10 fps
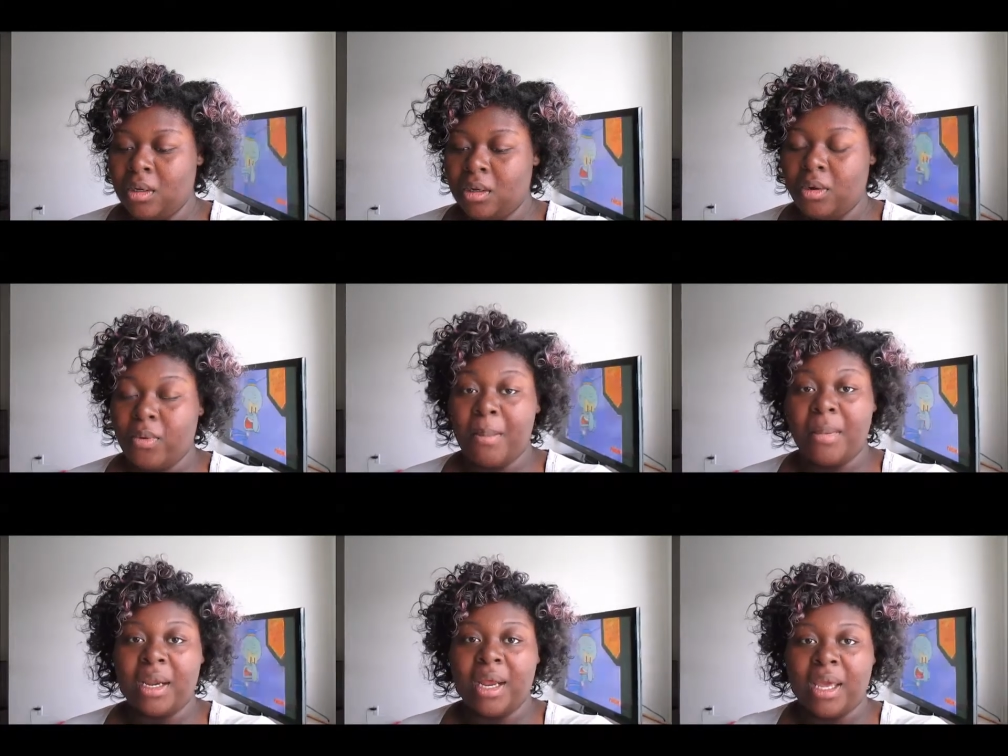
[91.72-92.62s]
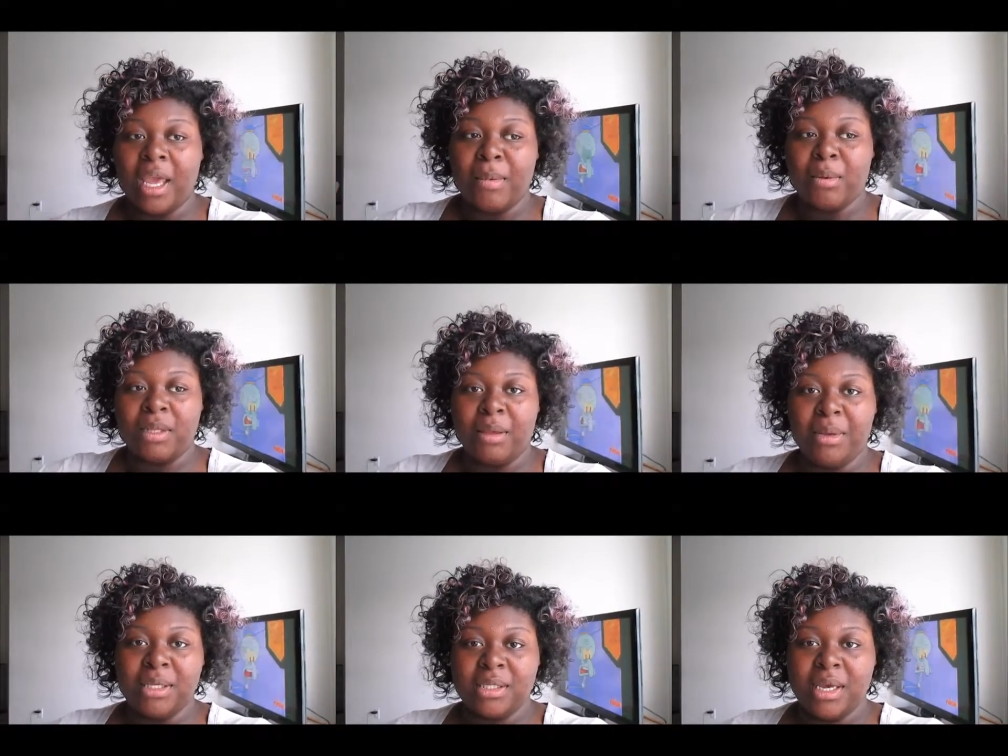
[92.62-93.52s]
Uh, Rapmon had came out with that
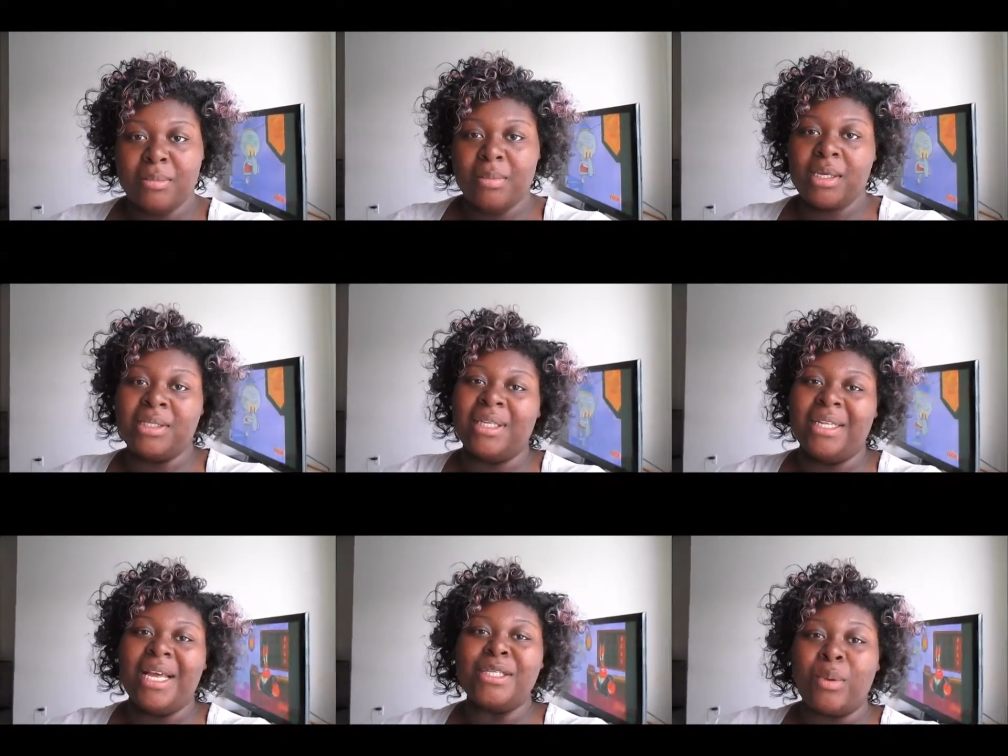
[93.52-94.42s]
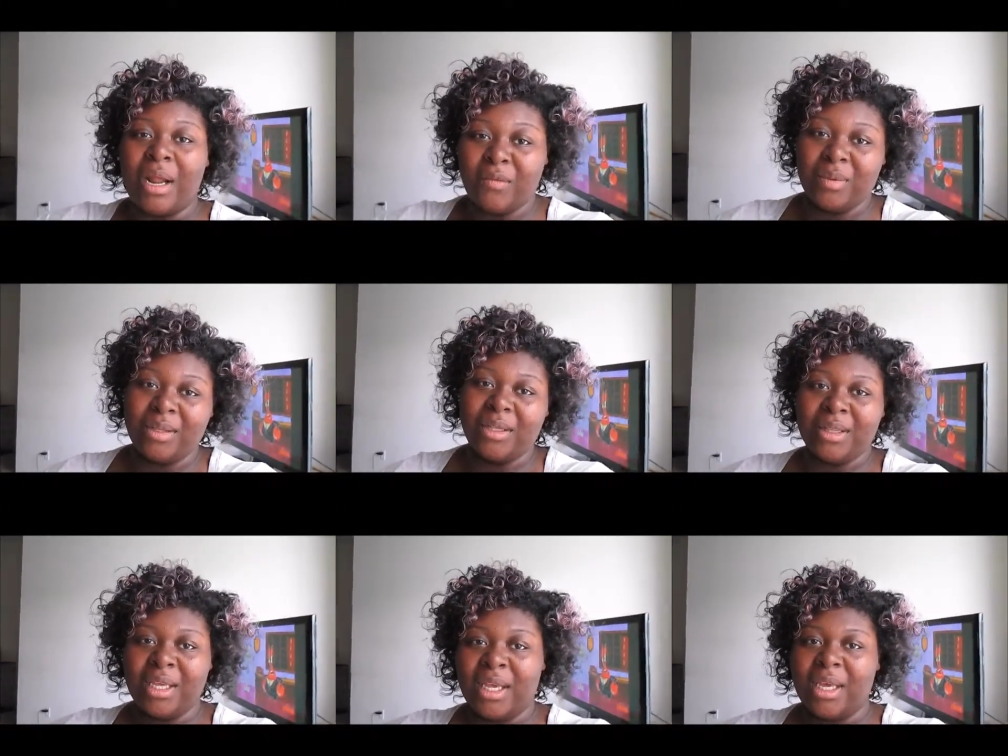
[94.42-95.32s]
mixtape, basically that's when I've been
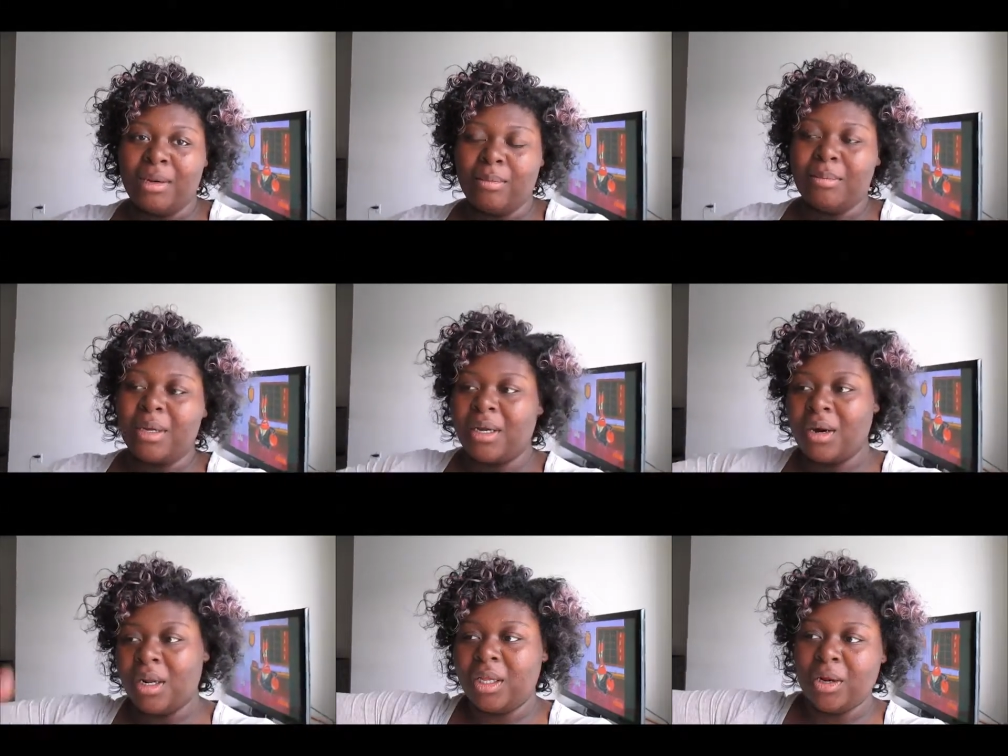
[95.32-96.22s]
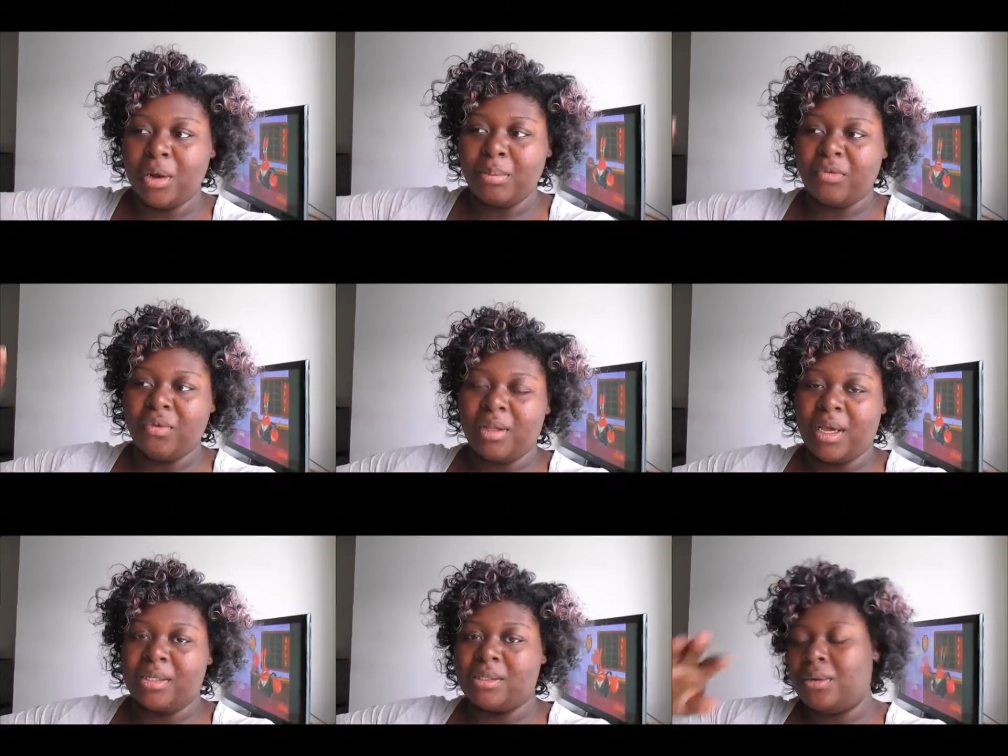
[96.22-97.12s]
thinking, but earlier on before
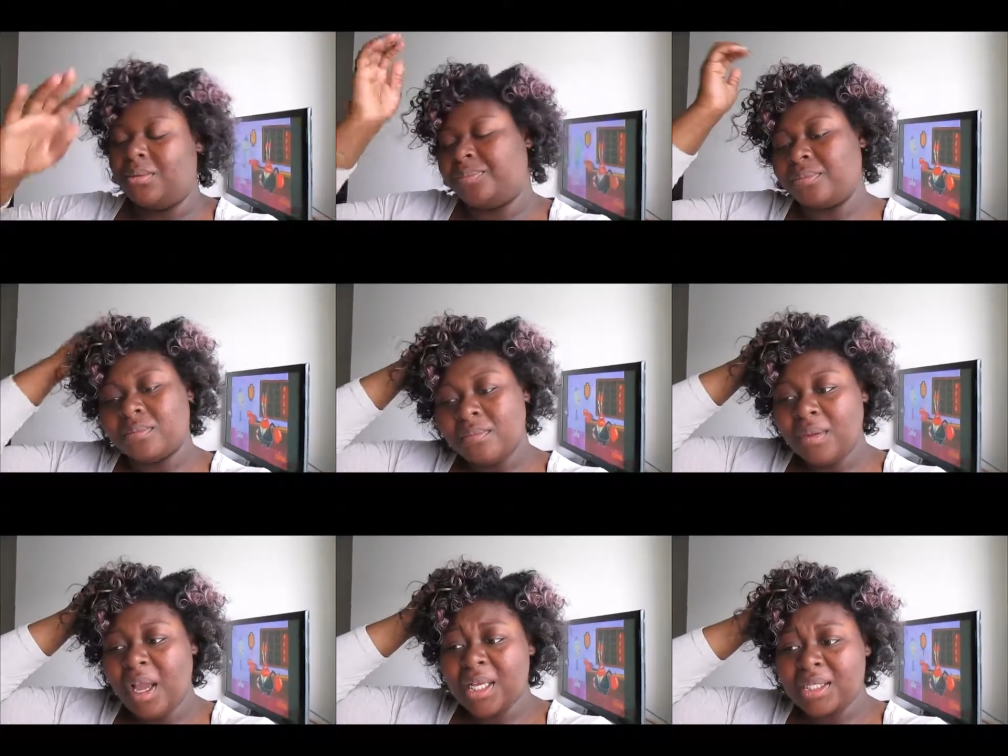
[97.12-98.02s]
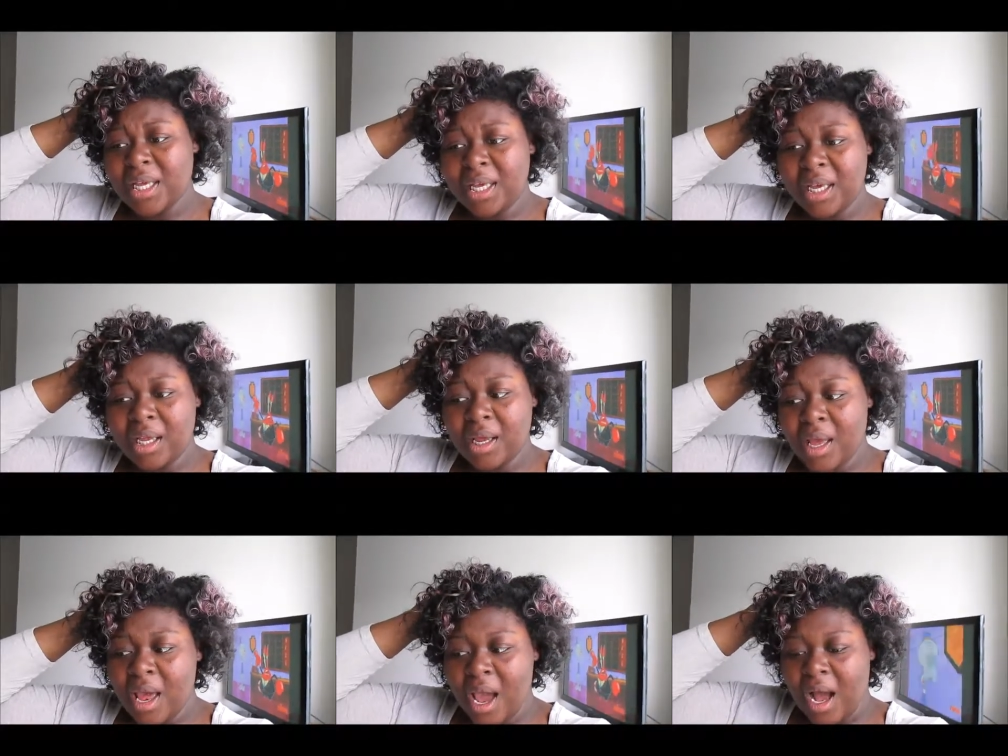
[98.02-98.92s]
that. So I was thinking,
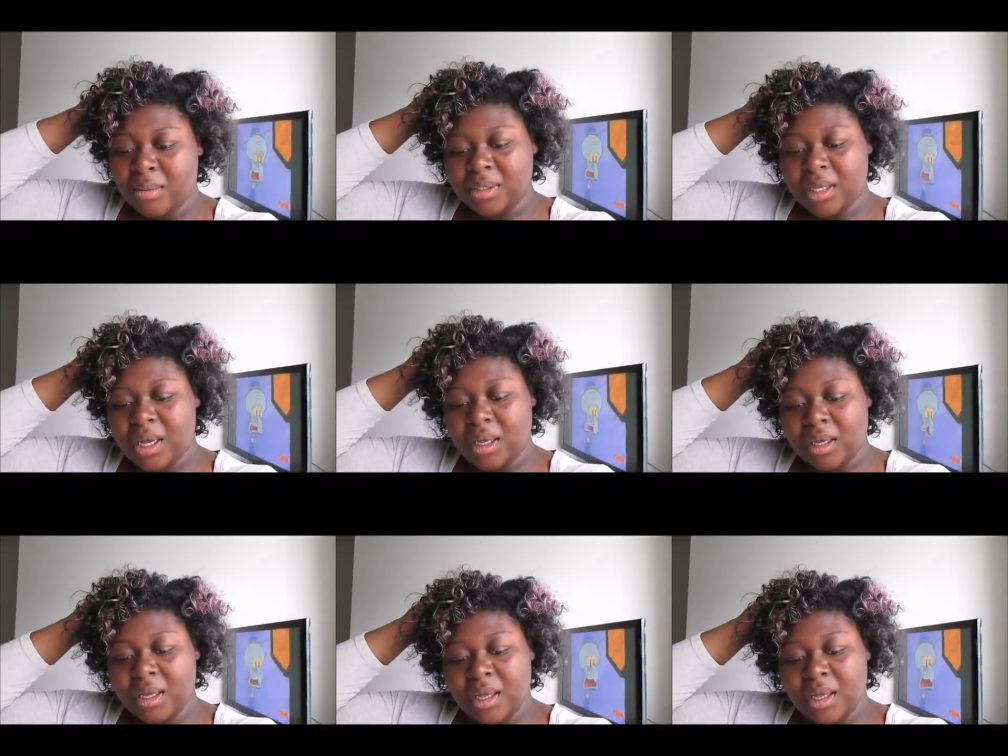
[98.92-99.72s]
I was like,